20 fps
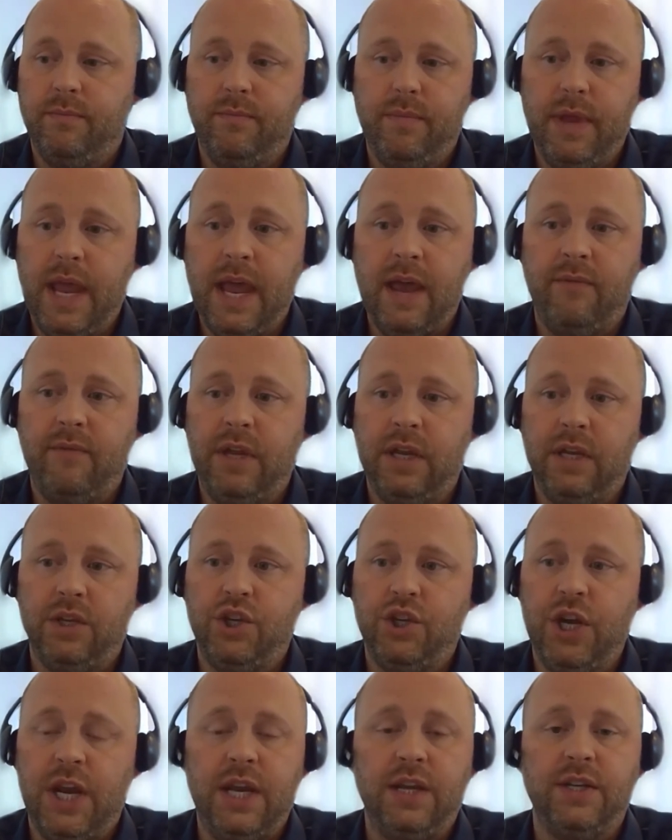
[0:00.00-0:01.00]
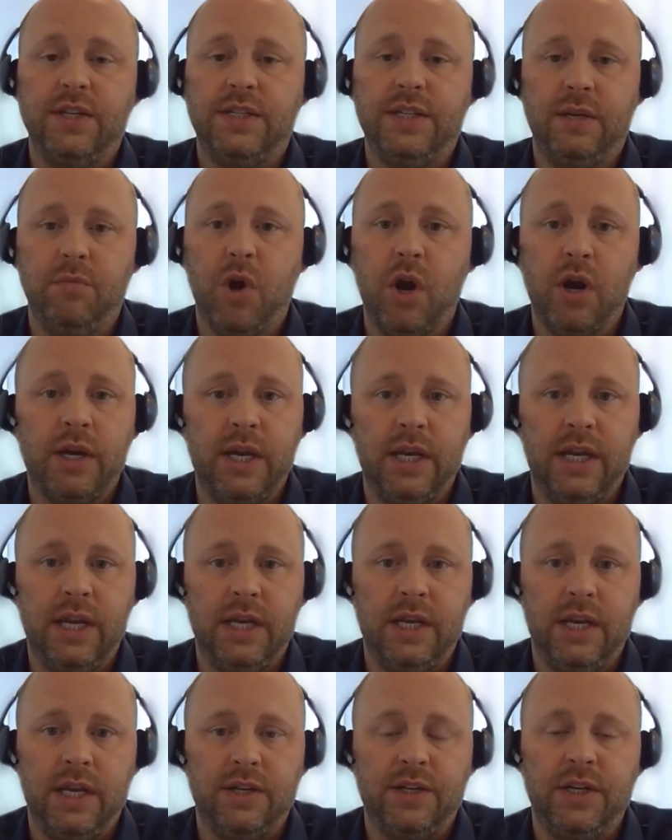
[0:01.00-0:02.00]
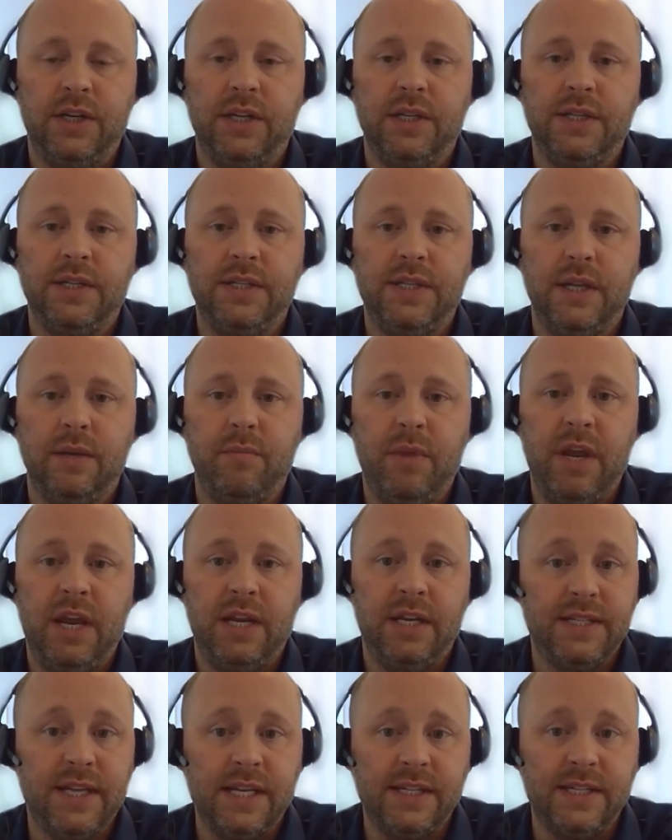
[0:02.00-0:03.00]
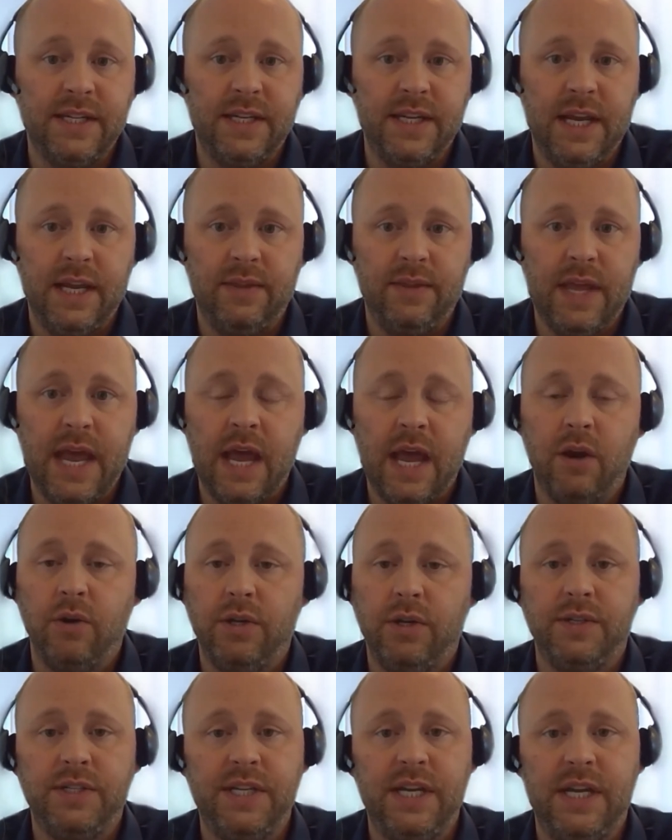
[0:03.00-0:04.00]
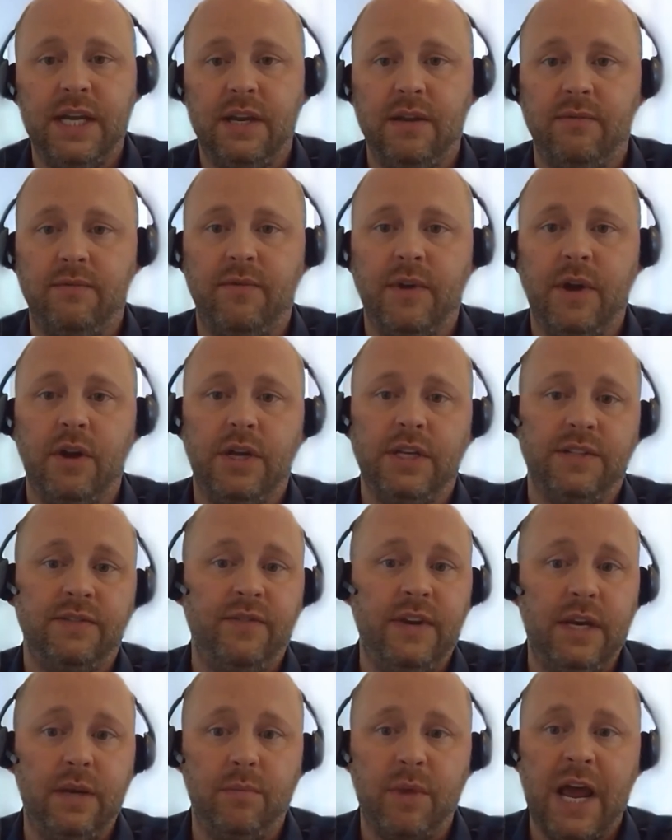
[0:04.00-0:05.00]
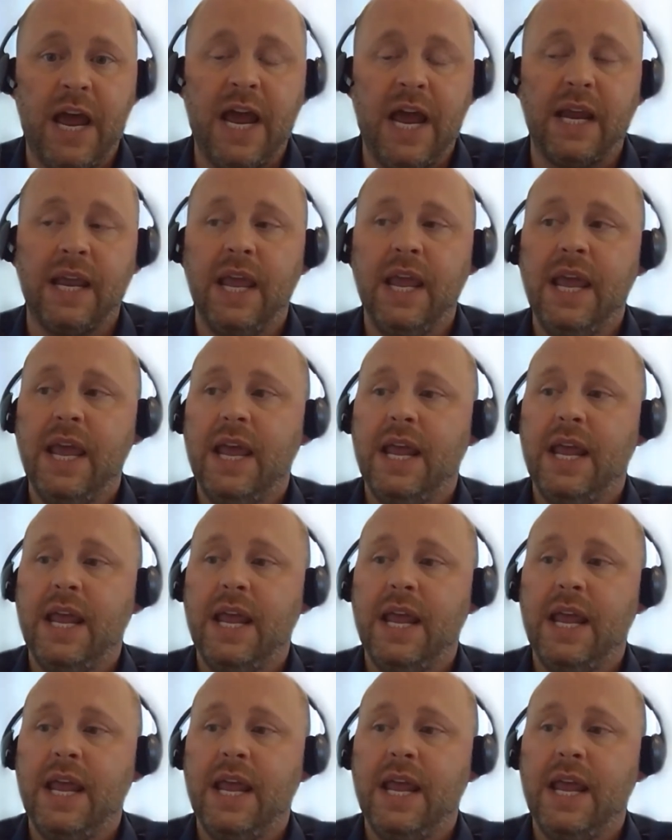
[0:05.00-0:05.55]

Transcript: having changes in market conditions that may necessitate that, or you see various feedback.